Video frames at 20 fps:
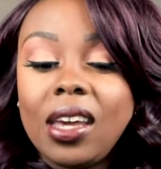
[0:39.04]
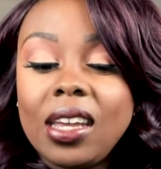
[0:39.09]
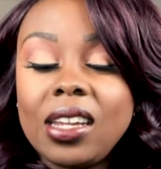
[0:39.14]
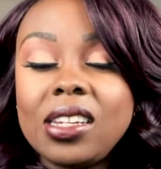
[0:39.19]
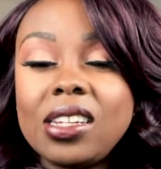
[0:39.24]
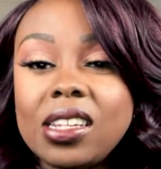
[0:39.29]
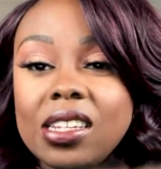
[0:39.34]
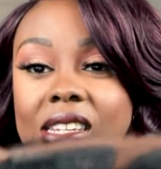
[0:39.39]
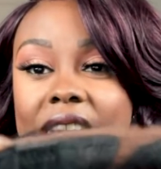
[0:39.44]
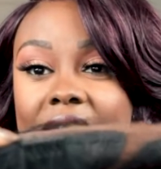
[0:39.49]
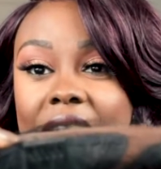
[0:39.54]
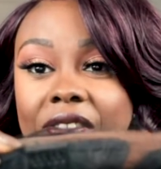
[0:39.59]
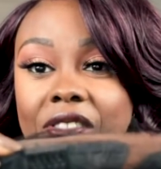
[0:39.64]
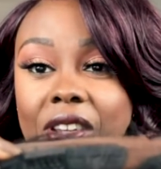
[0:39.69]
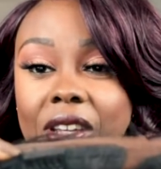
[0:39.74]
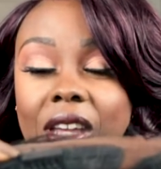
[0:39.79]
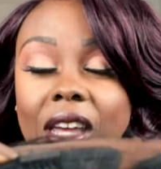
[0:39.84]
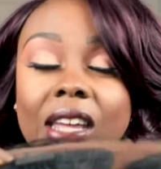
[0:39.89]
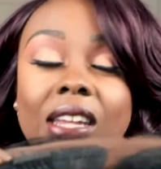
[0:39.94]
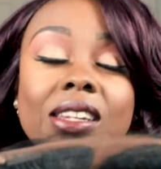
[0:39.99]
It does have,
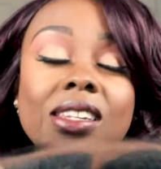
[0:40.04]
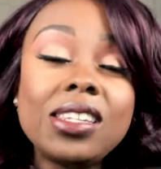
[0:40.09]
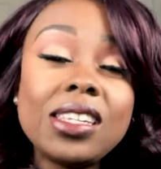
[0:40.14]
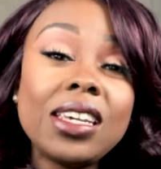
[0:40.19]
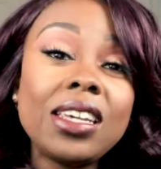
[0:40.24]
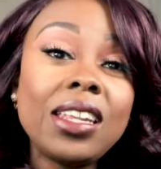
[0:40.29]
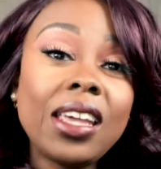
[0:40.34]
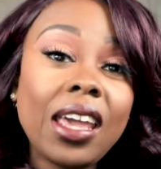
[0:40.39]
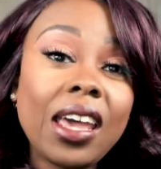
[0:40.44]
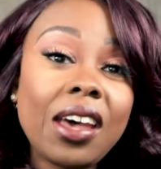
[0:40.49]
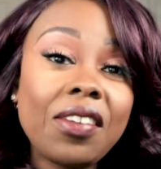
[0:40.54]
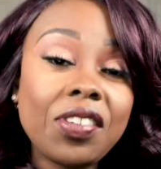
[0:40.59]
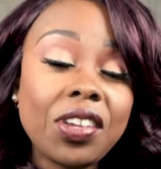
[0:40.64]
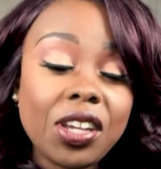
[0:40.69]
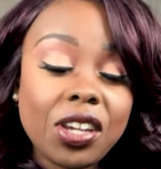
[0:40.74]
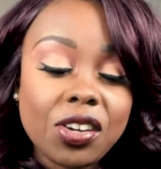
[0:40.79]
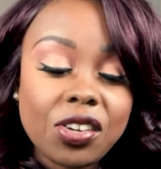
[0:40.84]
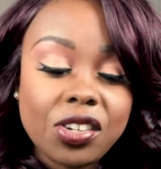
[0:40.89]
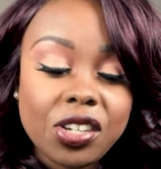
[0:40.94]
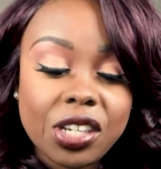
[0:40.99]
it did have
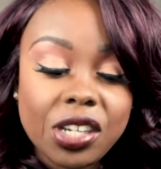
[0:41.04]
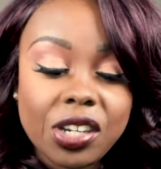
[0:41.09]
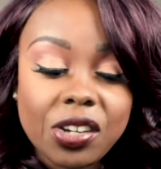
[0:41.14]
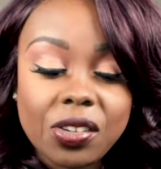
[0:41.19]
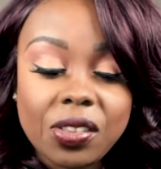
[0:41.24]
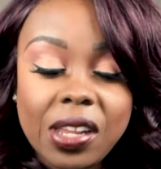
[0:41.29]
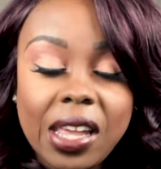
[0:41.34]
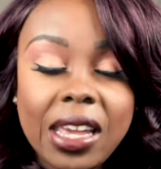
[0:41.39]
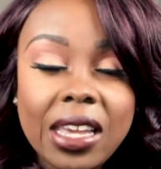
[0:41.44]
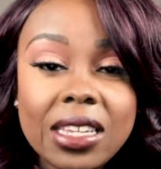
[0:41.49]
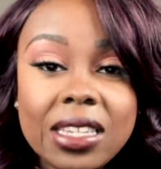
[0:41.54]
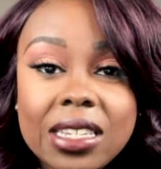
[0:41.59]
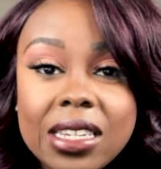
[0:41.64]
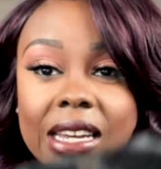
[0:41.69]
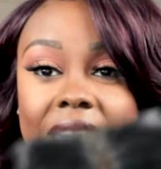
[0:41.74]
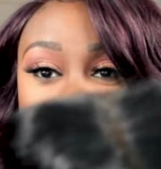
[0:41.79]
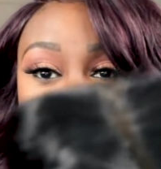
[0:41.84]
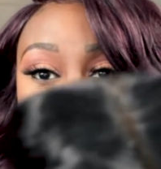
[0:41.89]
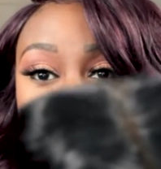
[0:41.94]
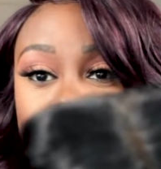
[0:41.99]
ear to ear lace.
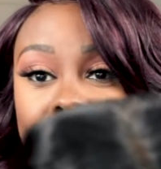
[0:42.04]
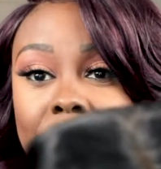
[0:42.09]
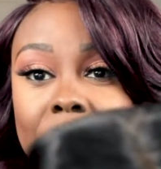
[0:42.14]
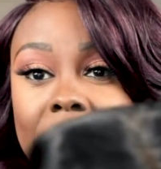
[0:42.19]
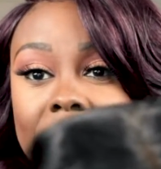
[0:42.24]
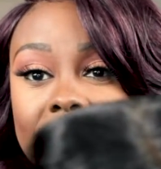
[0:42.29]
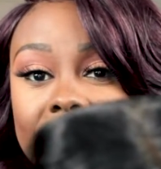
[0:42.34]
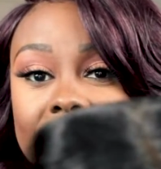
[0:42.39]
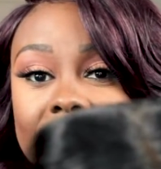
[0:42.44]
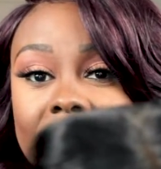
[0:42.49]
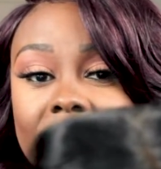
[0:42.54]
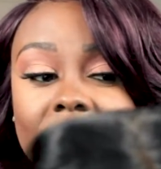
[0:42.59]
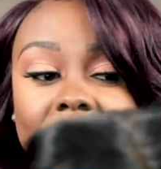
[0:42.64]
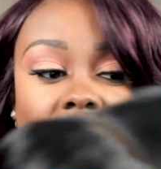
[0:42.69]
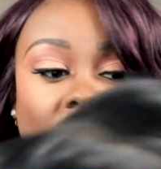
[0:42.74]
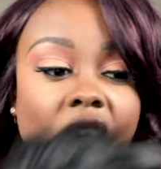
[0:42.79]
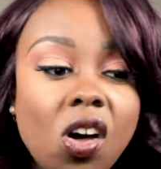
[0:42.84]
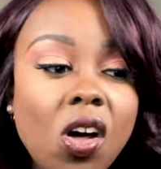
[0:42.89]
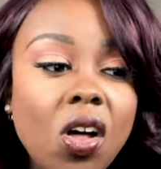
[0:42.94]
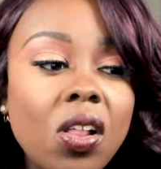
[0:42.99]
I didn't pluck that
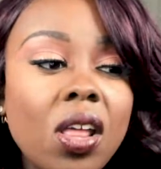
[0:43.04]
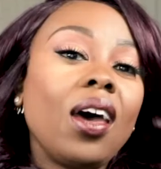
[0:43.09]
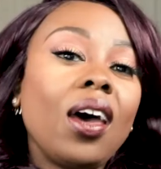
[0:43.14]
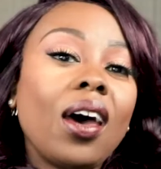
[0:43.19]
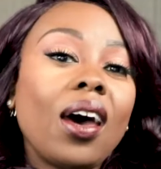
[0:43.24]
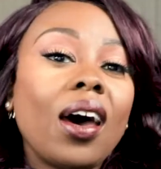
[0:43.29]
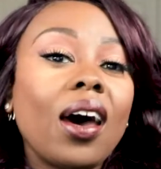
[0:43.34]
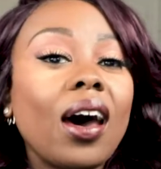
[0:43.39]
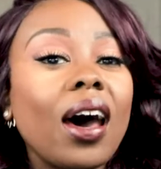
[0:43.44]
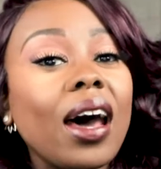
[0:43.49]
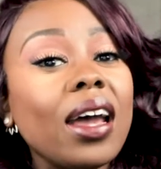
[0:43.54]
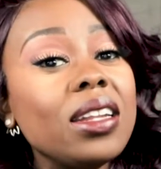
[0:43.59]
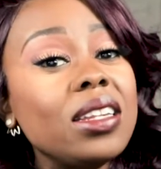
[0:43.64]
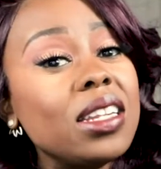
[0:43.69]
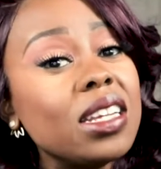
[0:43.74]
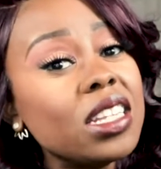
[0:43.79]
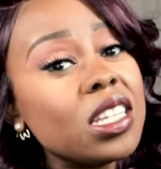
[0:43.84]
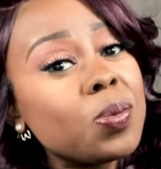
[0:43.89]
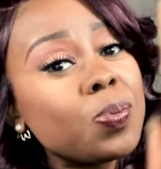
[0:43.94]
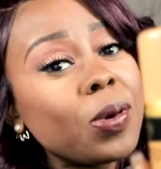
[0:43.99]
at all. I
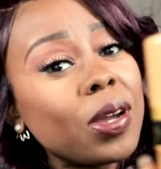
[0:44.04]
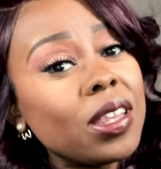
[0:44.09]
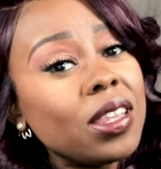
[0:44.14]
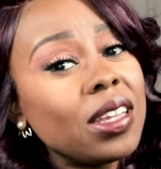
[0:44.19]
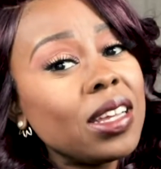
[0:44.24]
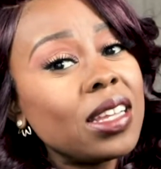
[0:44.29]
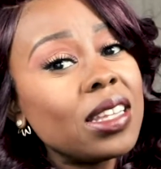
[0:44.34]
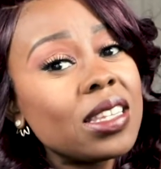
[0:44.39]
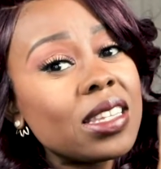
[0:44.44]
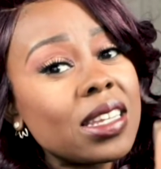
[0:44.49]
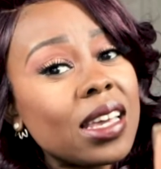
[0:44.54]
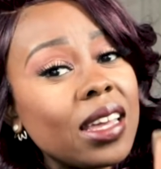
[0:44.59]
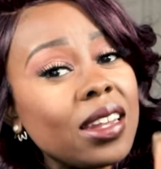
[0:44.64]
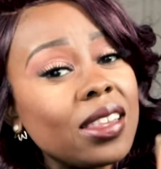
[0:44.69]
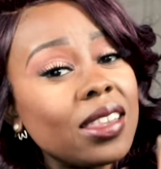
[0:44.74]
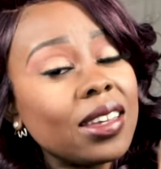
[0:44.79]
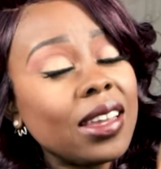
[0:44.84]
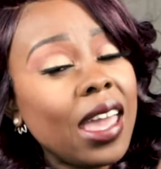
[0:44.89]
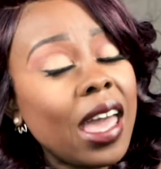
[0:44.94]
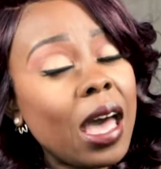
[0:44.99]
did spray the inside
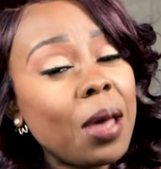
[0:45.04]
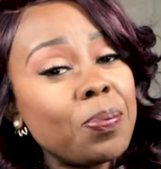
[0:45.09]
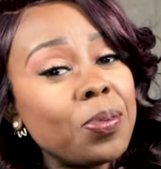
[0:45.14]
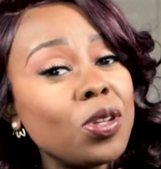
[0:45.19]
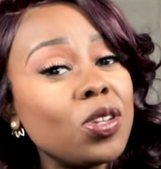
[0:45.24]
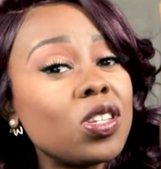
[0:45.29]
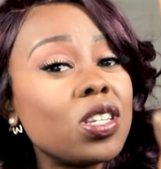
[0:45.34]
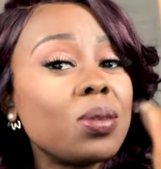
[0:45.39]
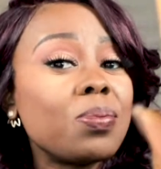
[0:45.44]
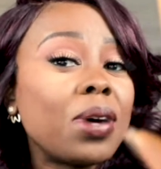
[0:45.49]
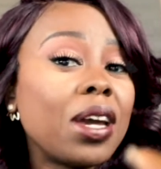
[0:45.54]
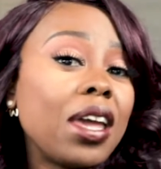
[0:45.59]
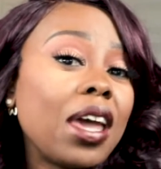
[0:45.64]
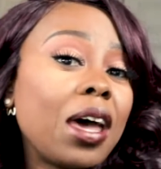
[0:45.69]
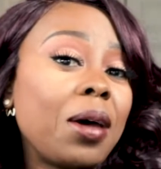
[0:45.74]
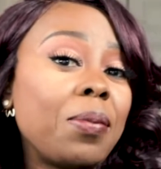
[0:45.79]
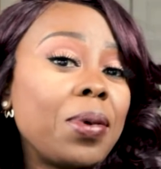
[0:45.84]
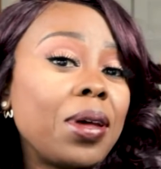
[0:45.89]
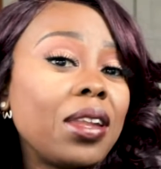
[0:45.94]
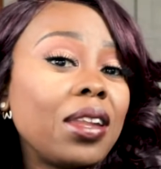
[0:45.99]
of the cap using my
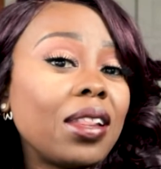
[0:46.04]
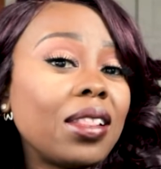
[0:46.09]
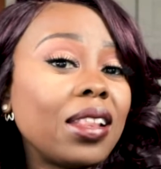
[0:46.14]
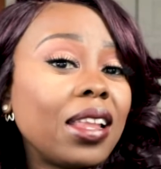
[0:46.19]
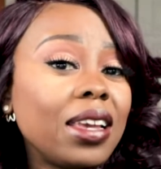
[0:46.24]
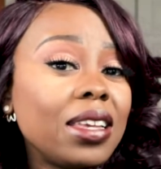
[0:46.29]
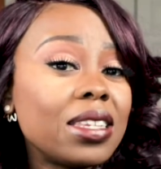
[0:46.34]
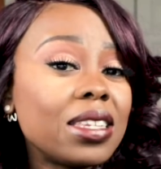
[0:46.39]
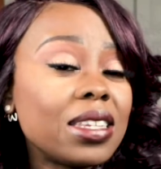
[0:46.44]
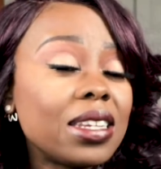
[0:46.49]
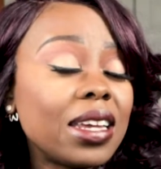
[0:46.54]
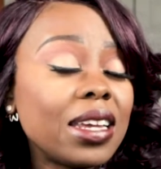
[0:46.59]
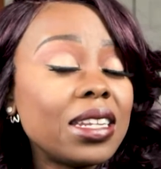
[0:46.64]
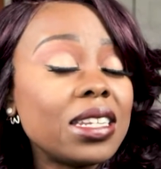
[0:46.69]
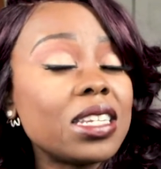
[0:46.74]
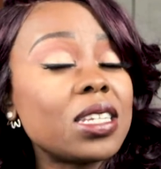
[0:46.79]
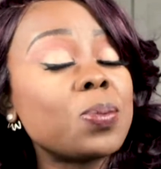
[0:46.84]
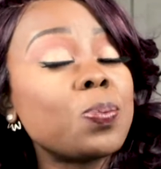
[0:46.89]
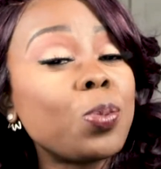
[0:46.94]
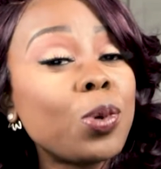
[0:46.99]
Ebin Lace
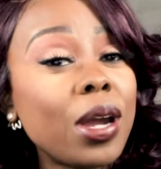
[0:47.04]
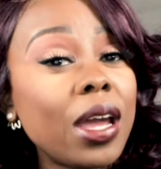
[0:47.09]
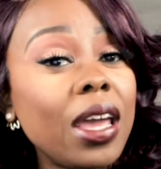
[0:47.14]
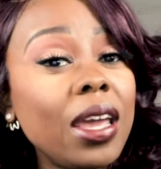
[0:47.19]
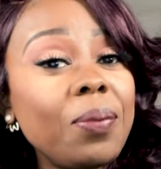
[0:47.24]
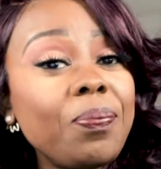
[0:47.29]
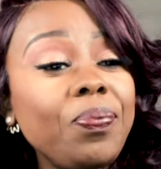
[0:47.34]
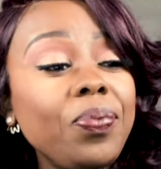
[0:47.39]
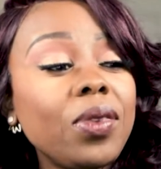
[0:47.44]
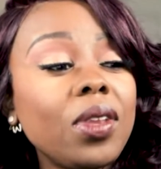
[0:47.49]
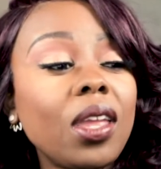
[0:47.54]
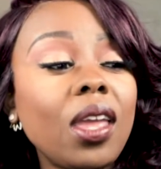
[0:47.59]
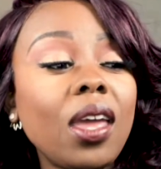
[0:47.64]
Tint Spray.